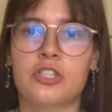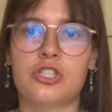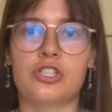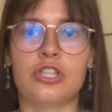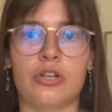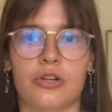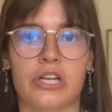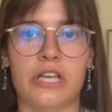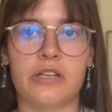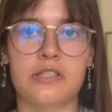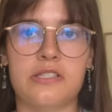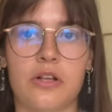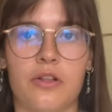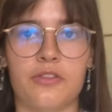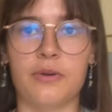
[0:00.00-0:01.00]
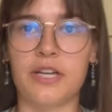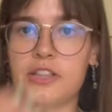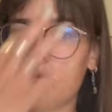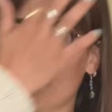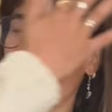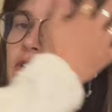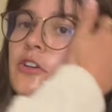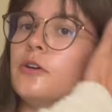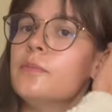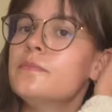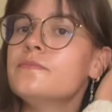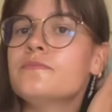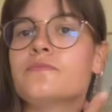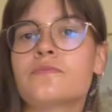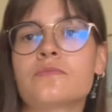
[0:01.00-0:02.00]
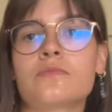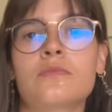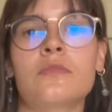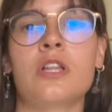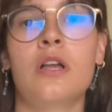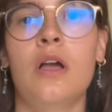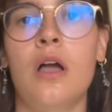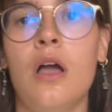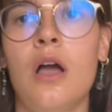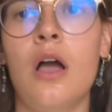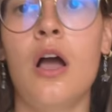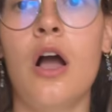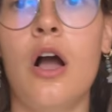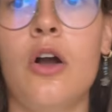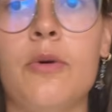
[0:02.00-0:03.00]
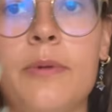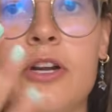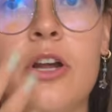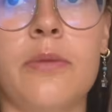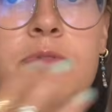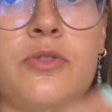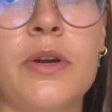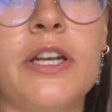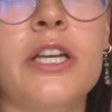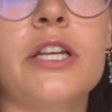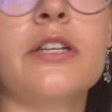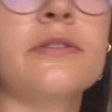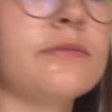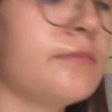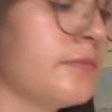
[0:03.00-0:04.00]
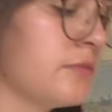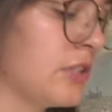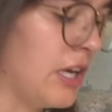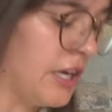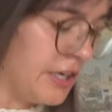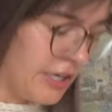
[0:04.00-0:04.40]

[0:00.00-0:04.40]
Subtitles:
sheerness all the way at the bottom. Oh my God, I'm sweating. I